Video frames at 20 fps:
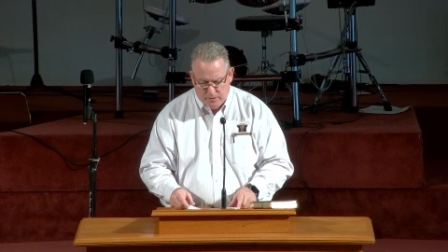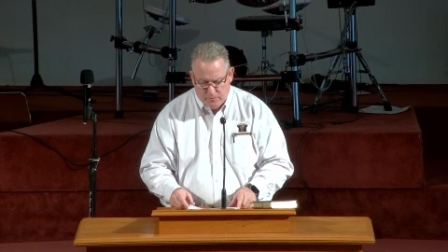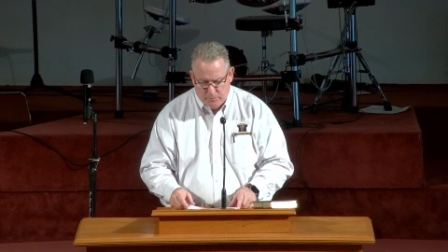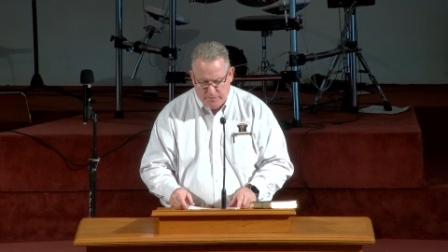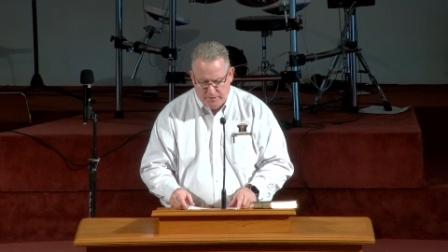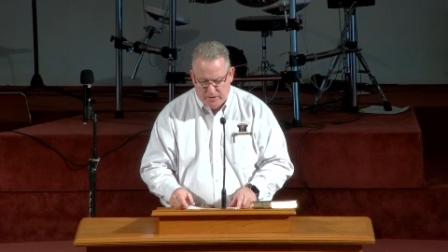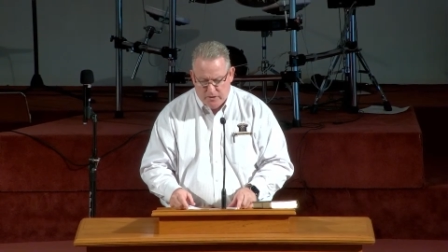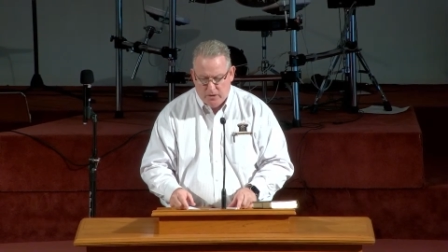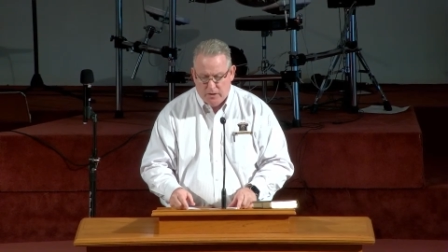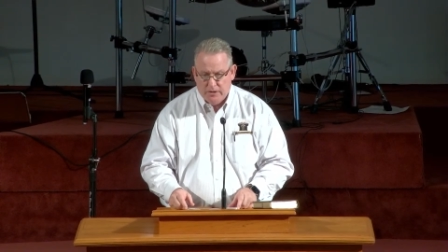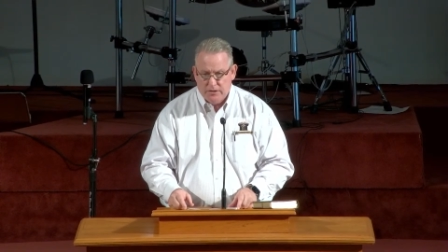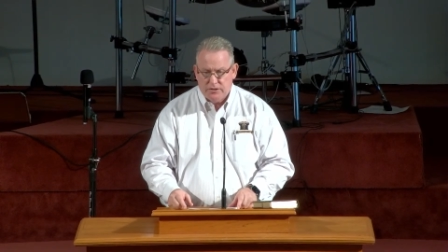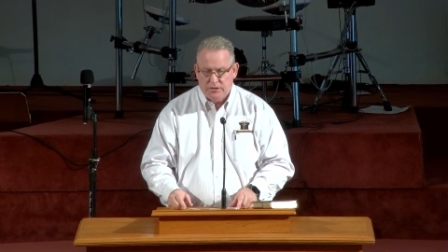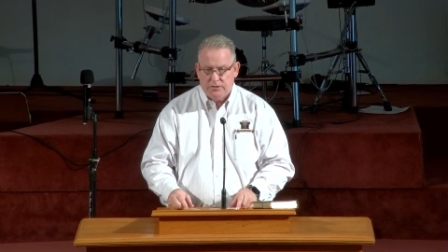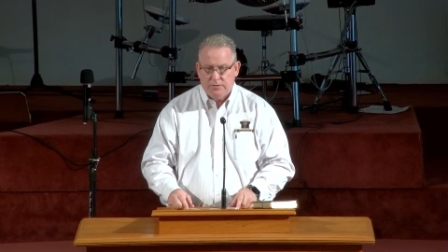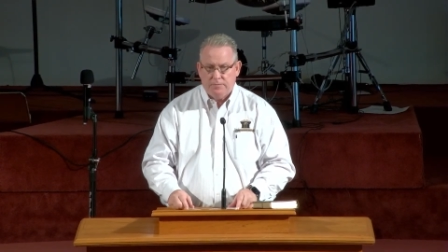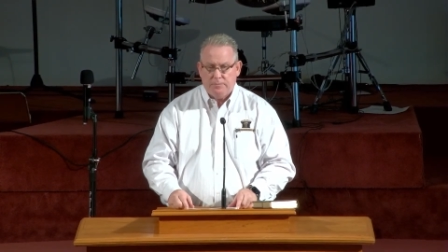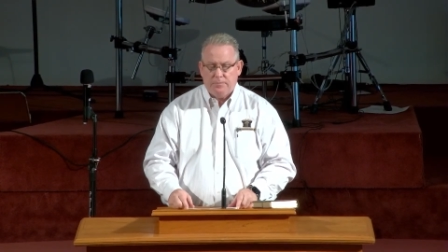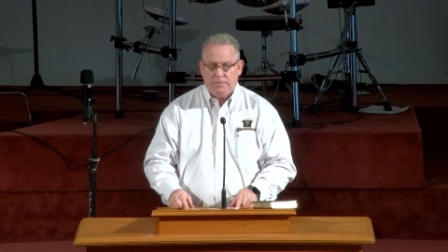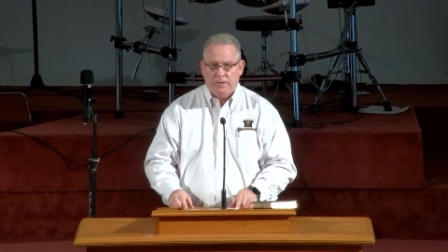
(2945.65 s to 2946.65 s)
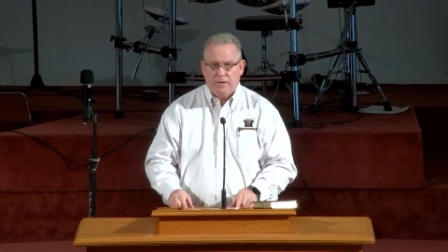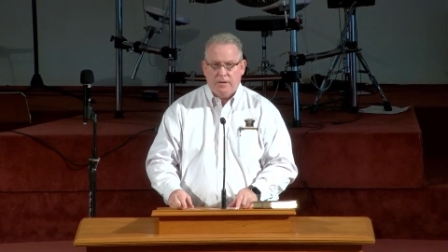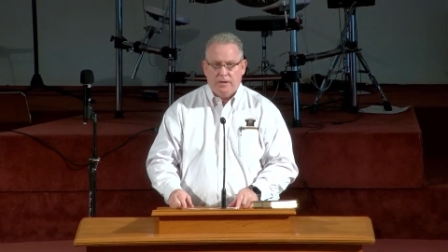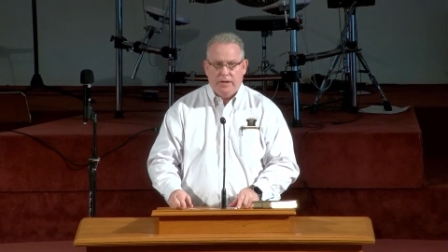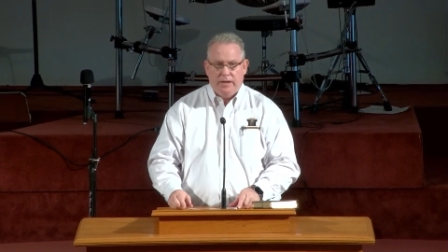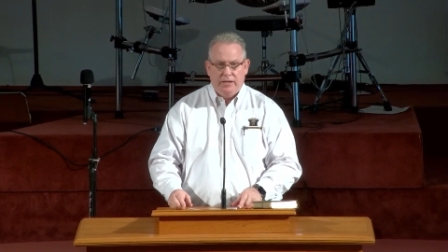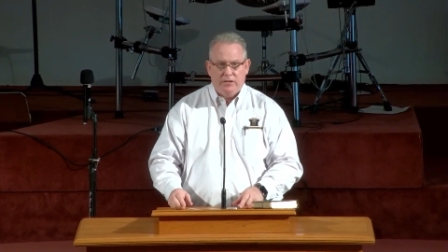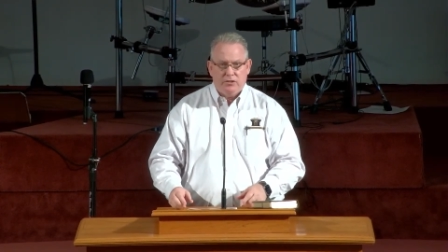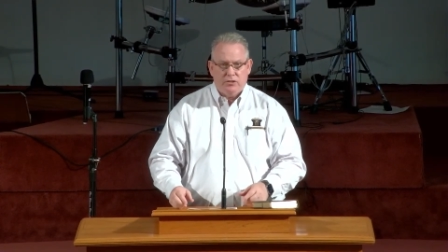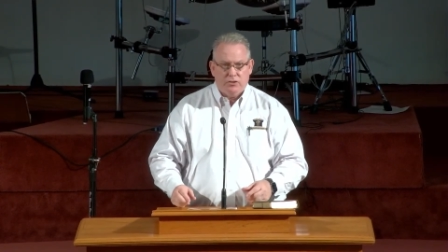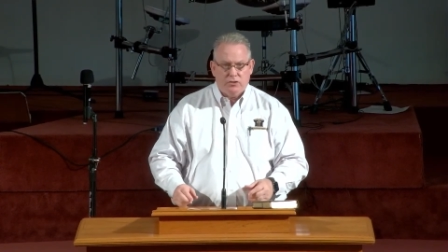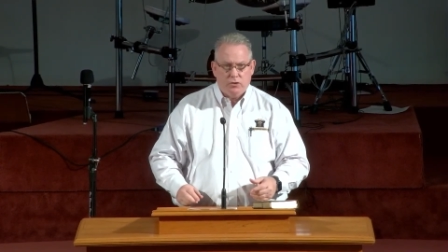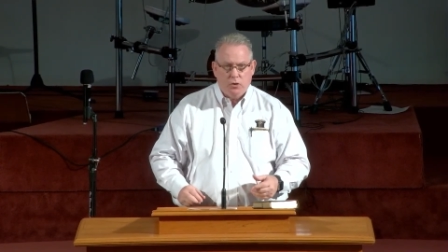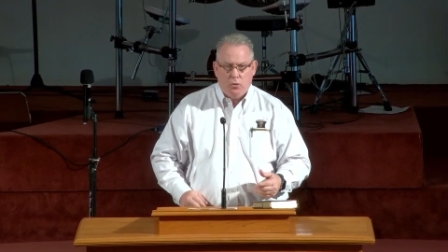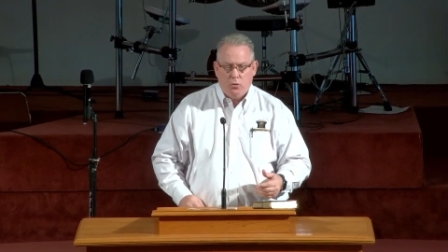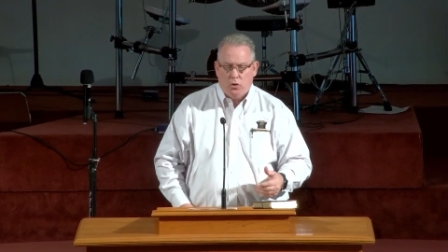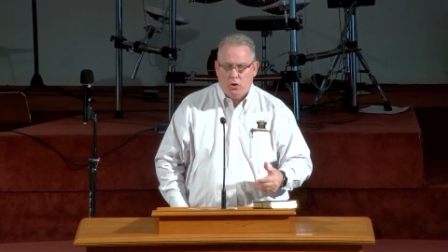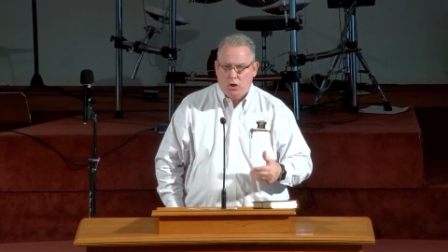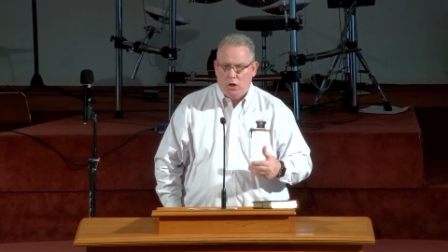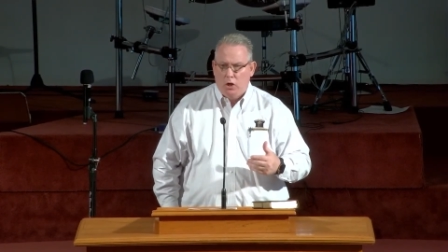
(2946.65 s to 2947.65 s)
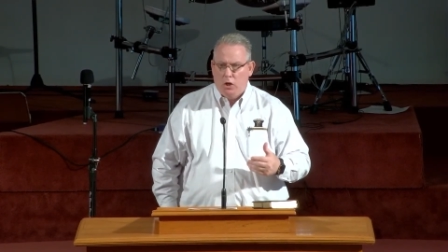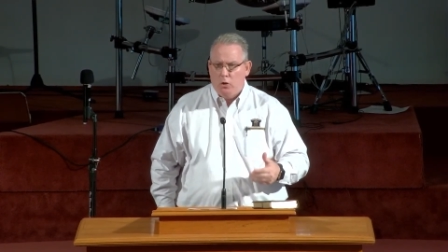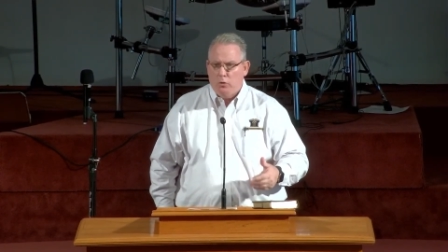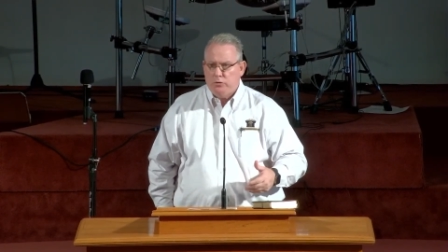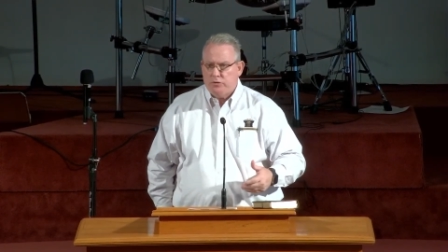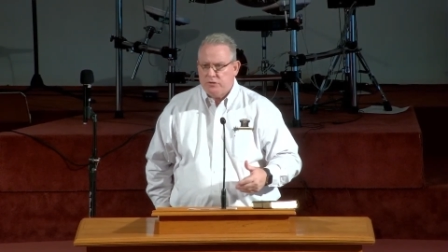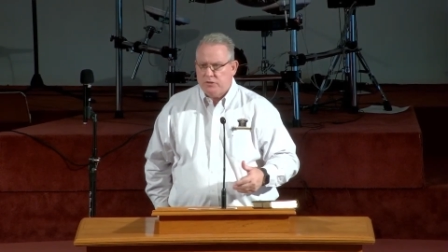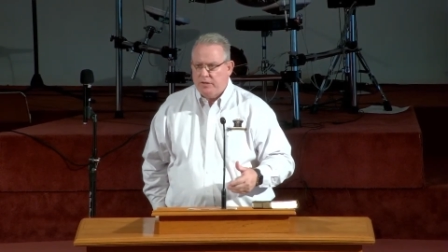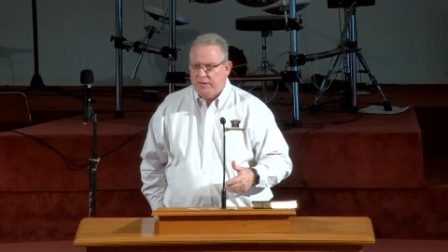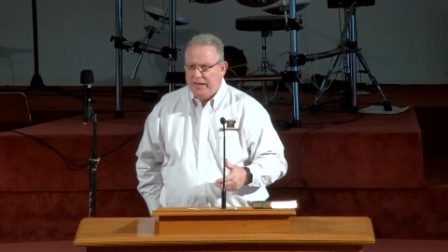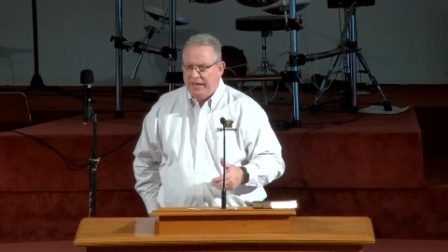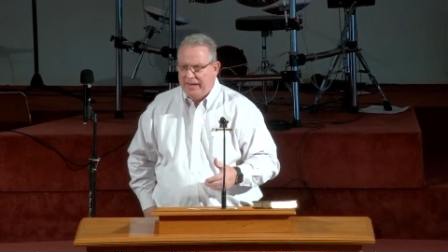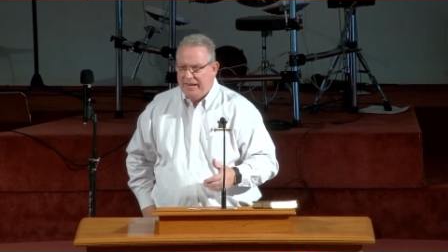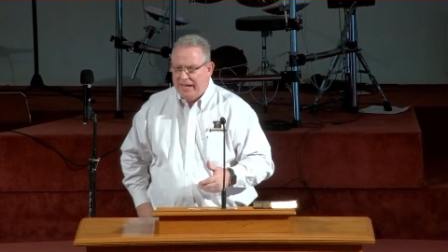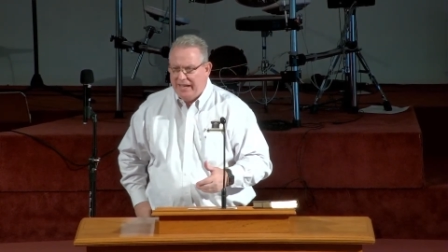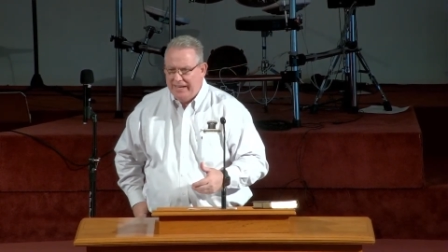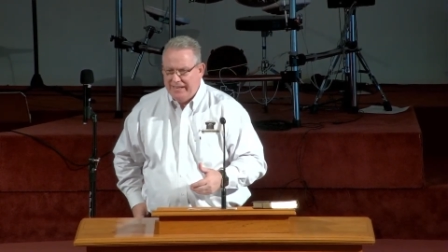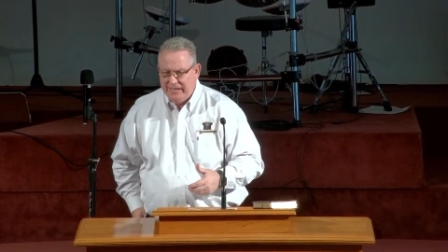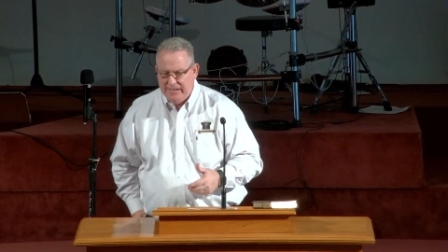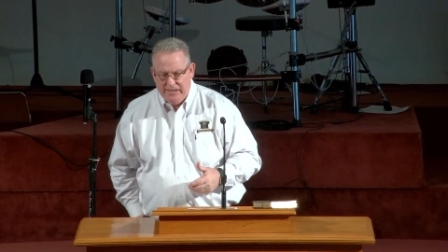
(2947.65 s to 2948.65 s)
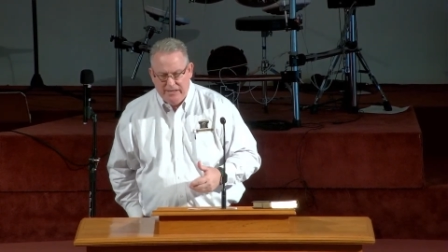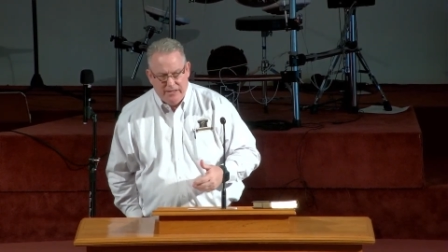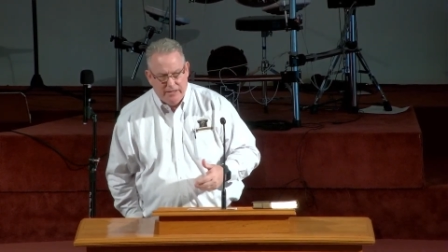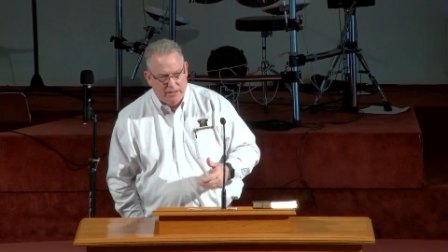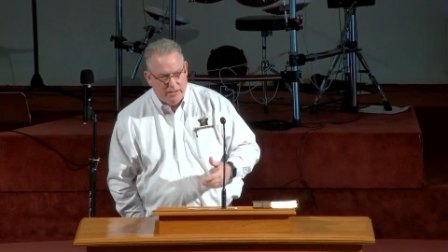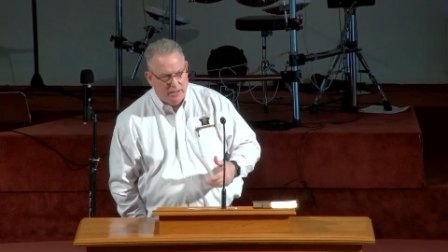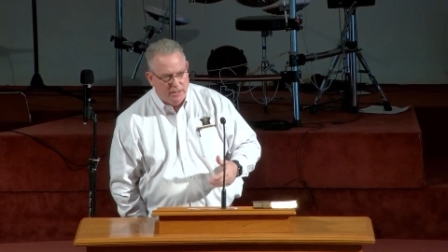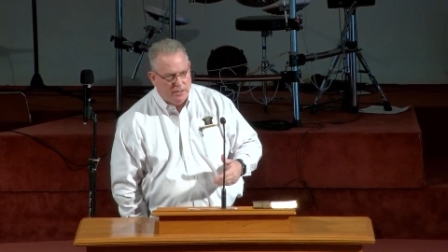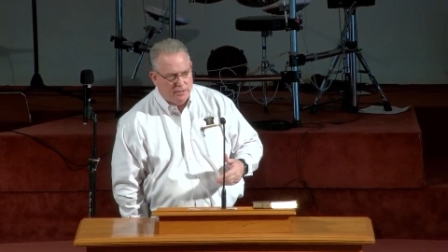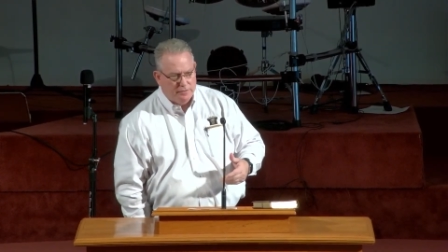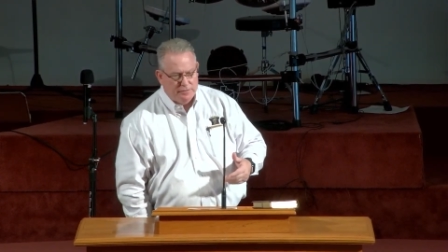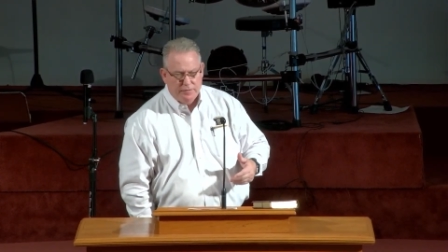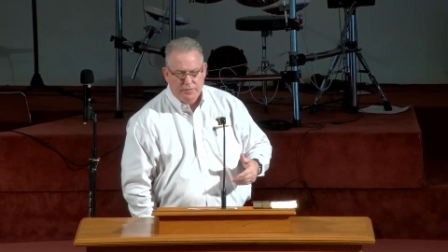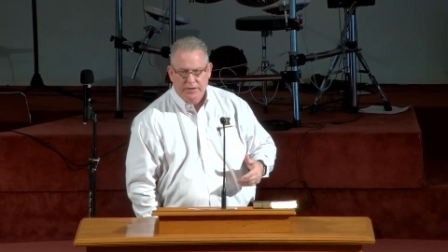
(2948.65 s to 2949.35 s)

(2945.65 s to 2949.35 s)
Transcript: because it's so close to that idea of